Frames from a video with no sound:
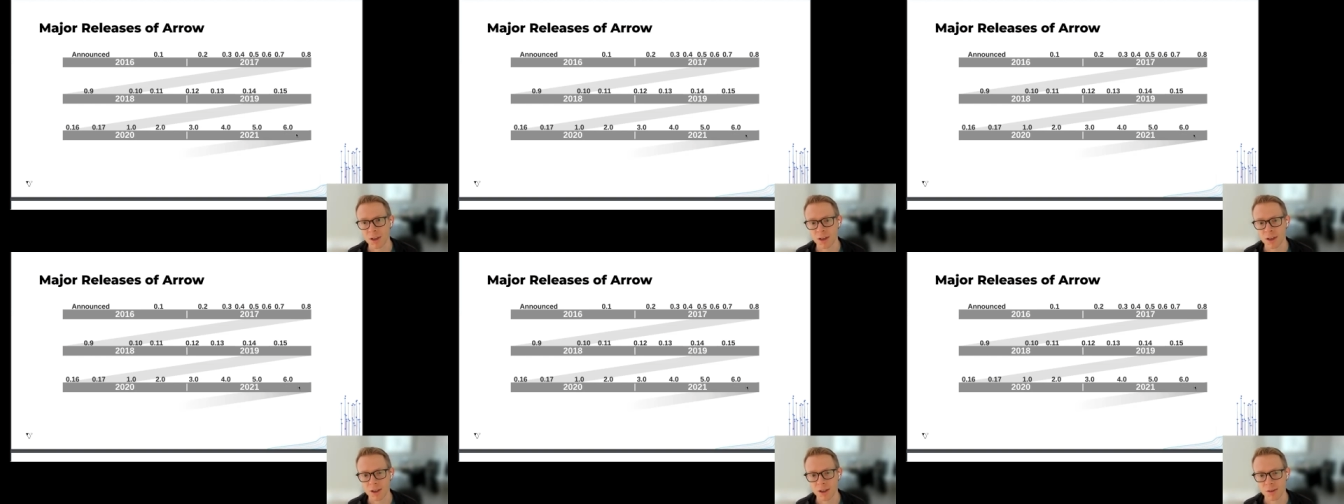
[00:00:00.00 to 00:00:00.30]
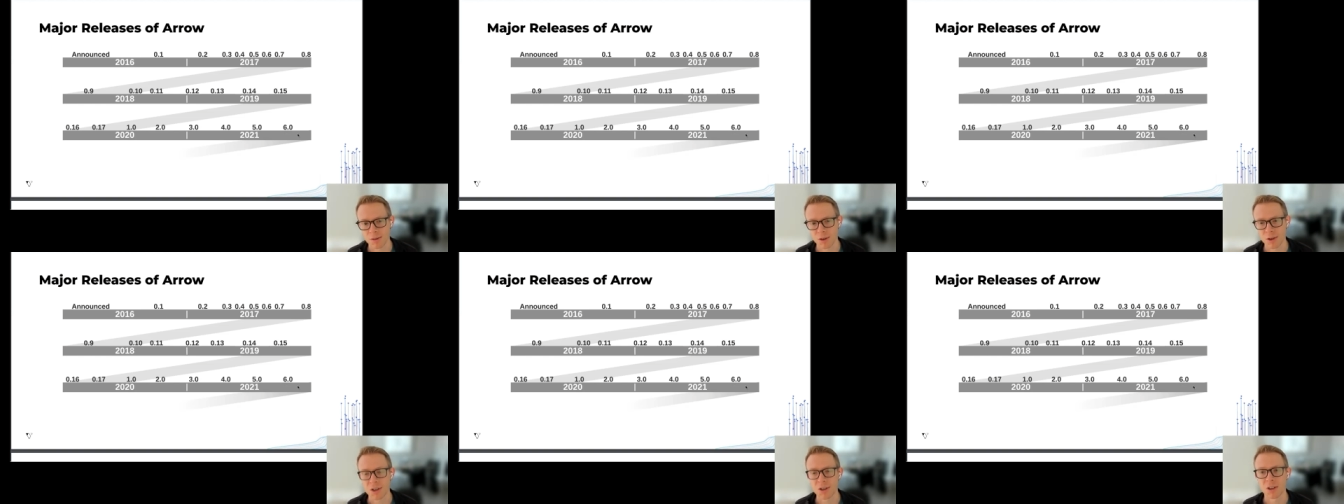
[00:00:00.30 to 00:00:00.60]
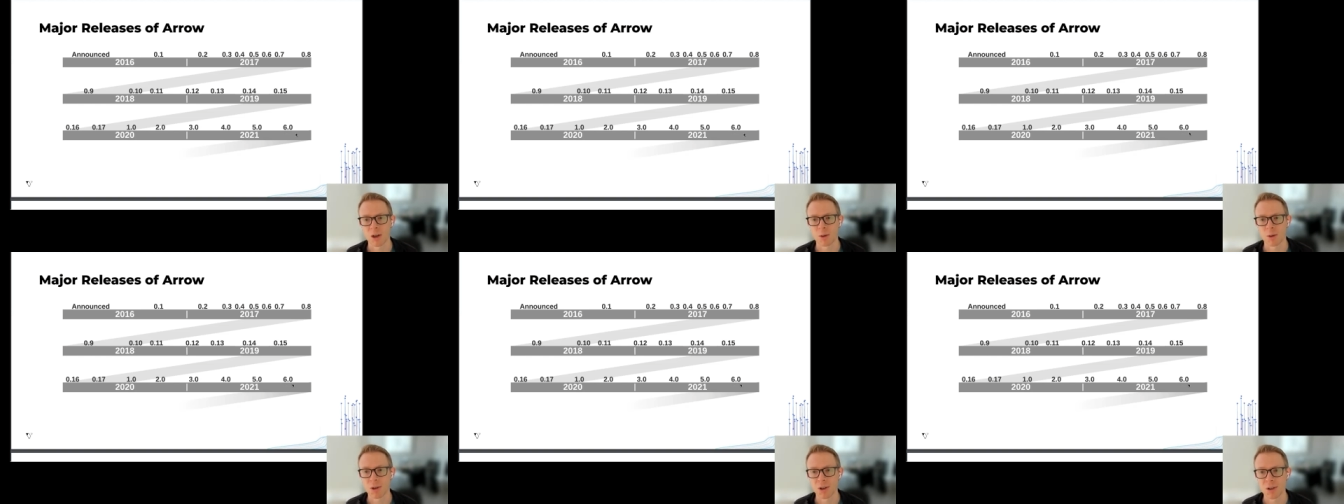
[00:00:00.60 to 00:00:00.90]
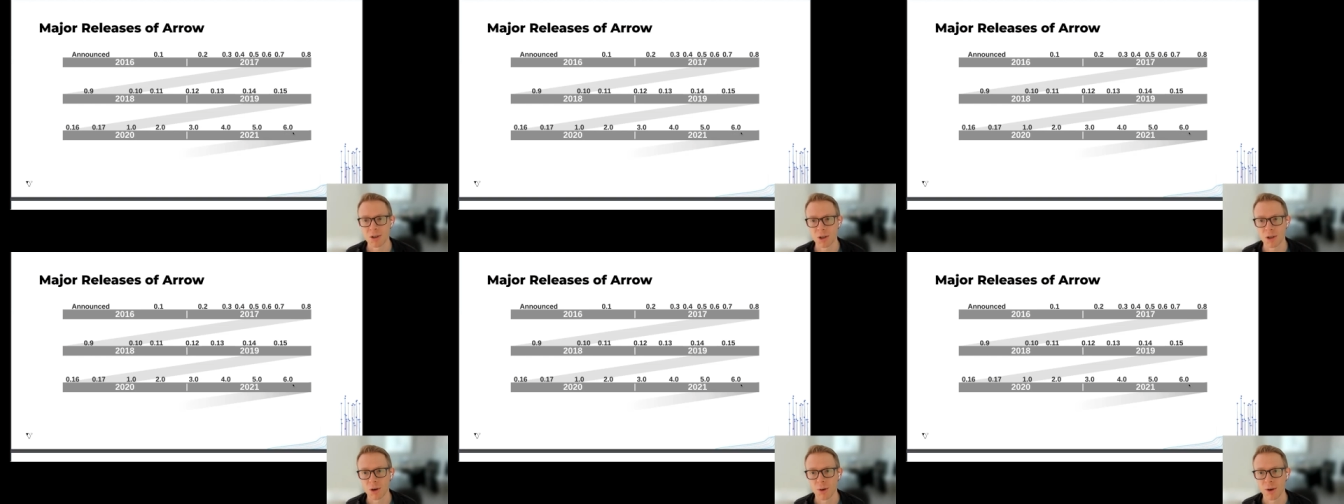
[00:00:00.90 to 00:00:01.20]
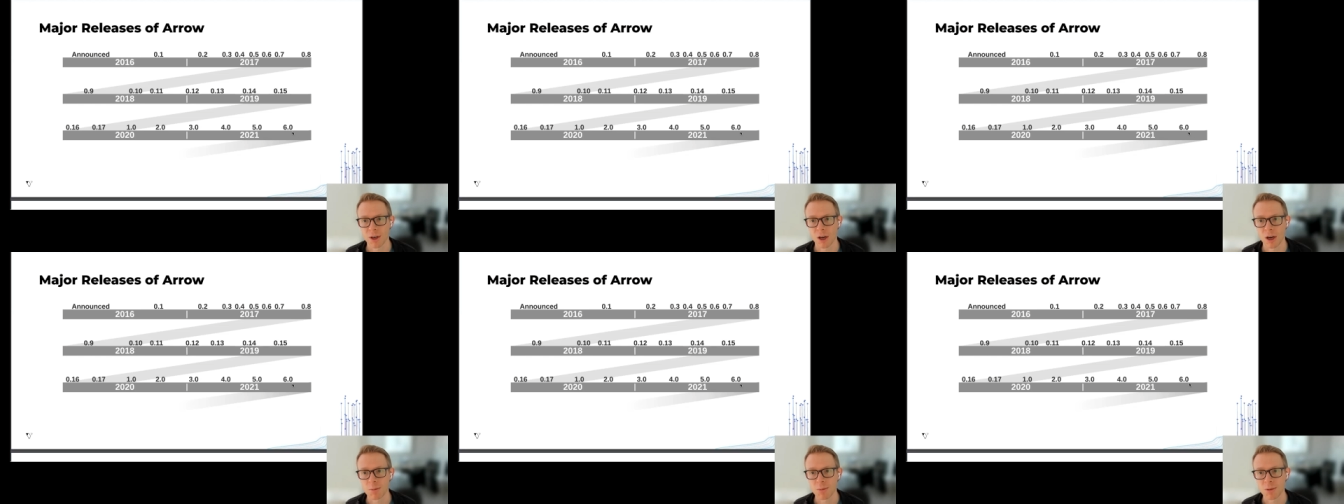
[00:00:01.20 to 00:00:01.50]
Uh, the version numbers are
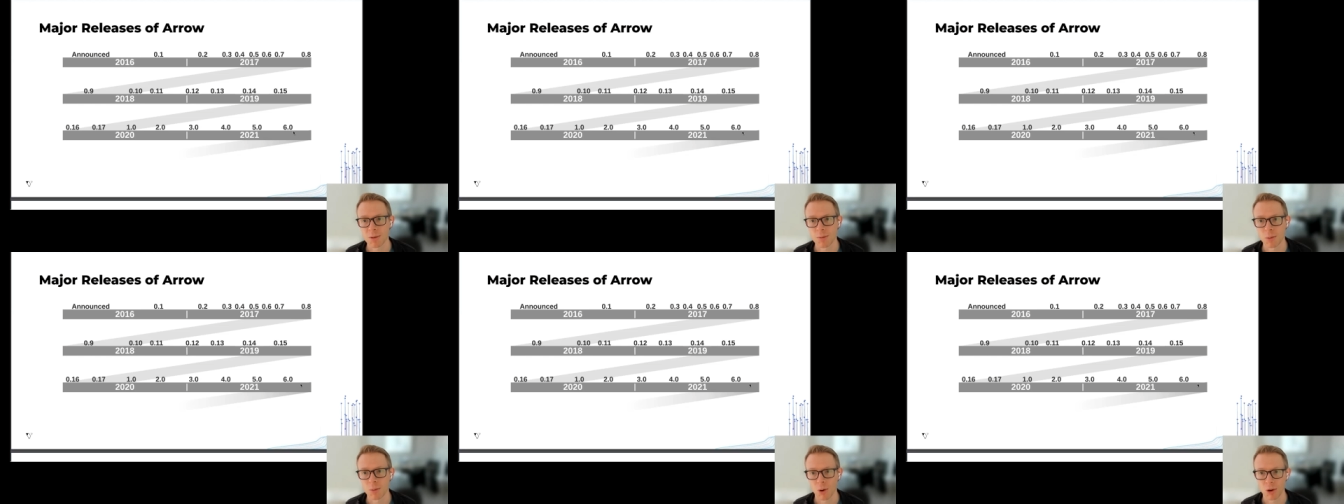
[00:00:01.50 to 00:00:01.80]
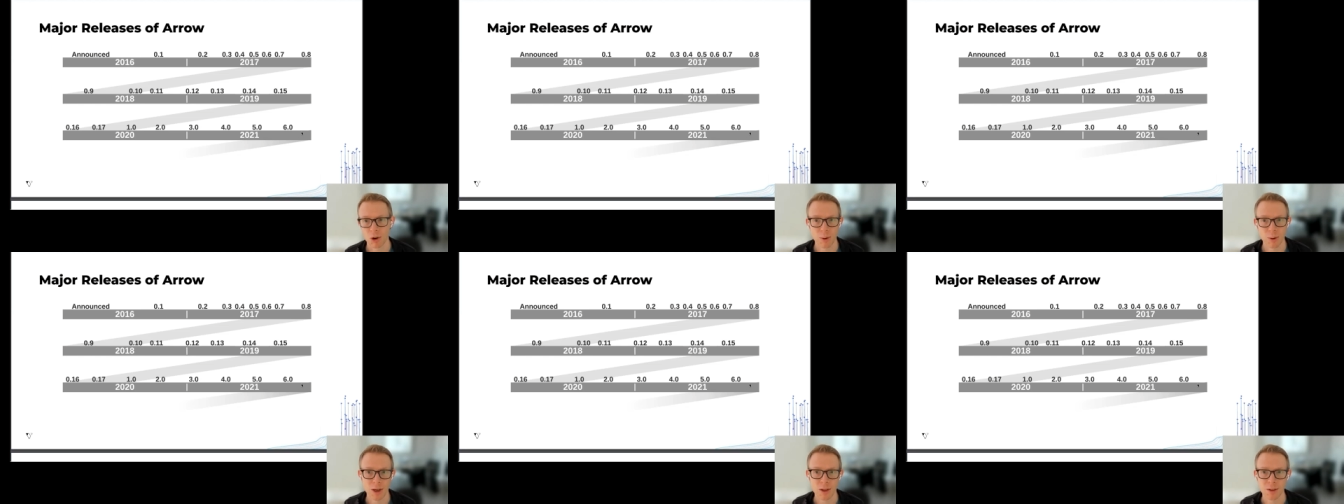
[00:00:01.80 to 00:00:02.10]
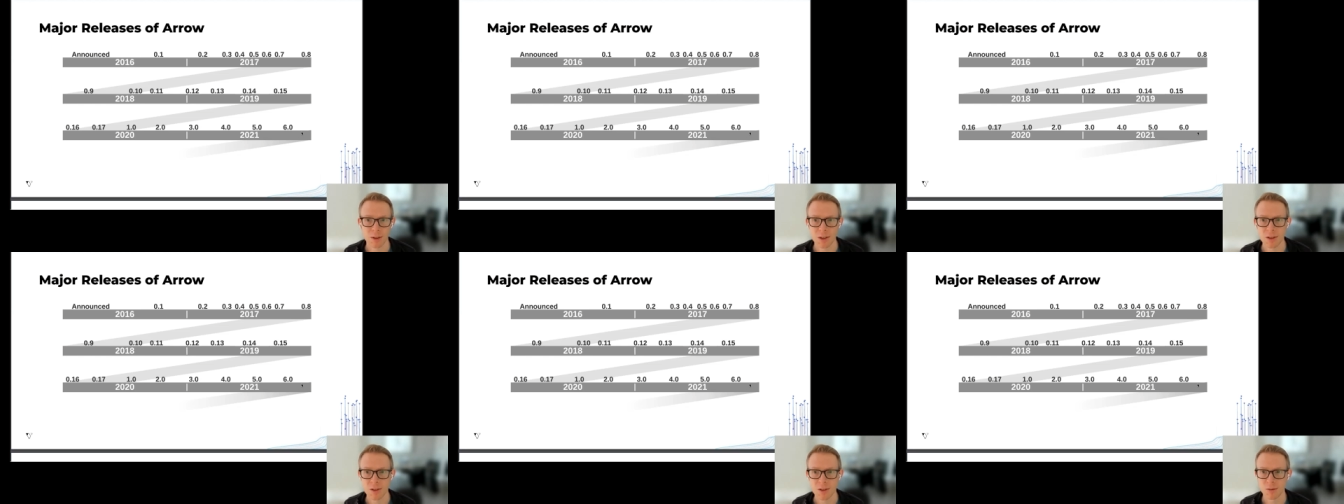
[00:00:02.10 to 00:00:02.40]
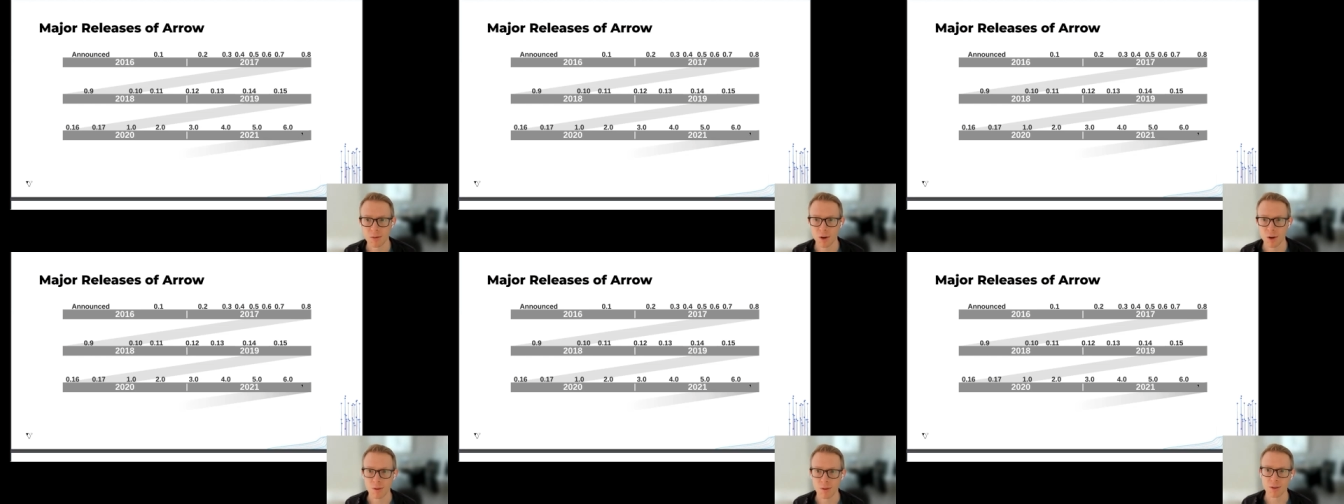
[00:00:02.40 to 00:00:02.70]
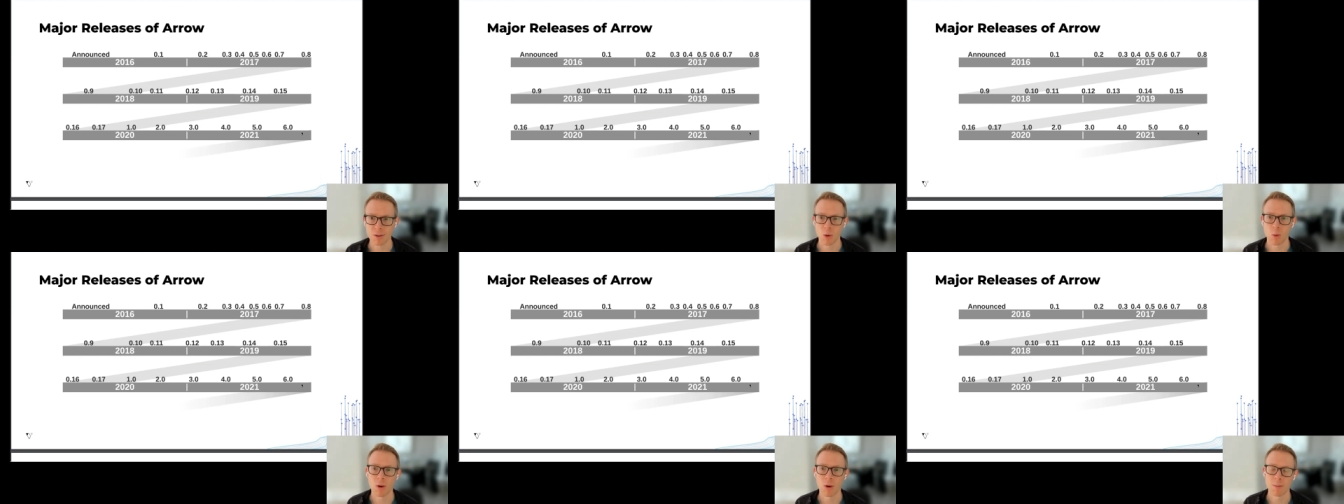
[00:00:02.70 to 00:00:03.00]
going up more quickly. So,
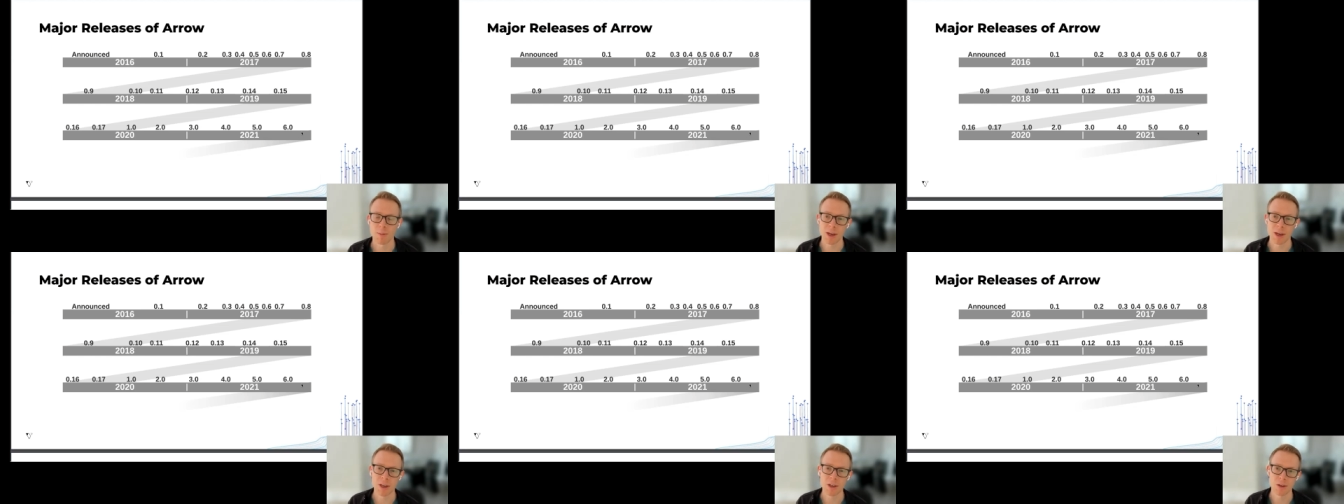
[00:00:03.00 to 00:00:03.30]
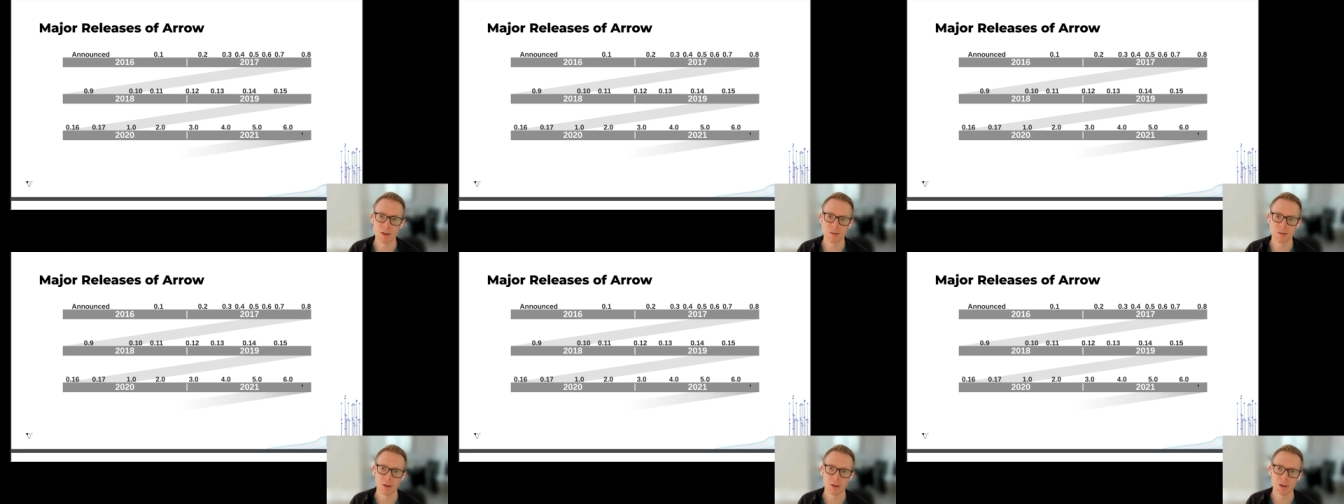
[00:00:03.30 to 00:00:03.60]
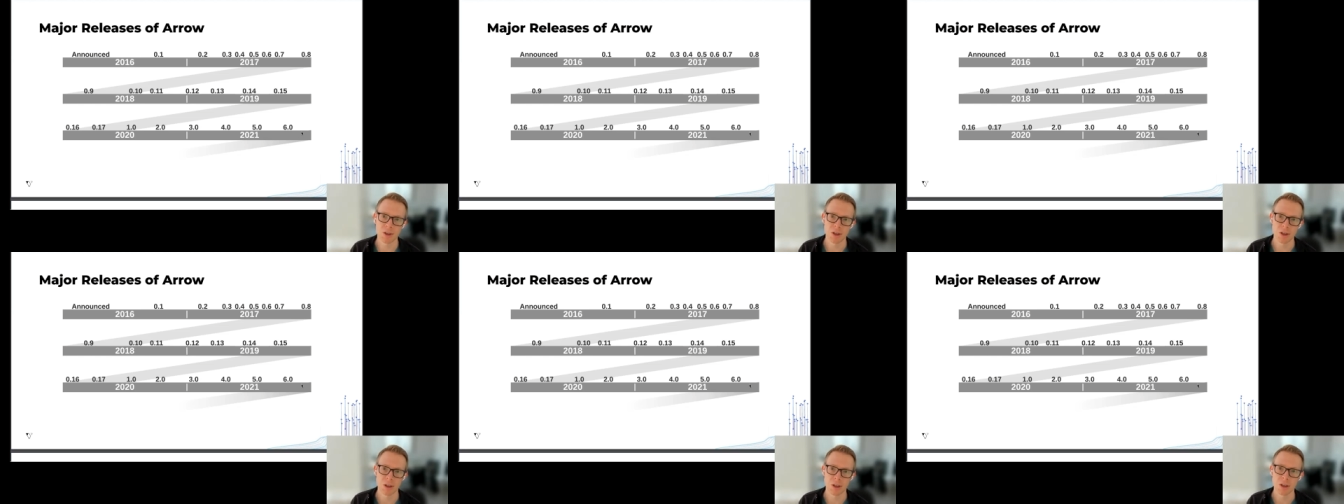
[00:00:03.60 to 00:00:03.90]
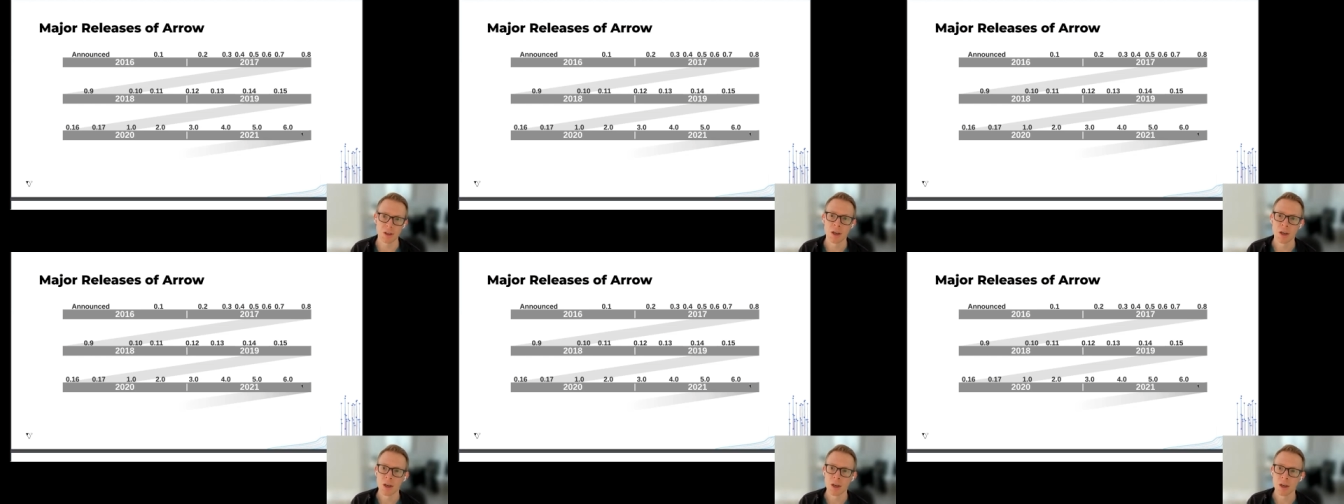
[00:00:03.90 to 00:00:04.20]
roughly one major version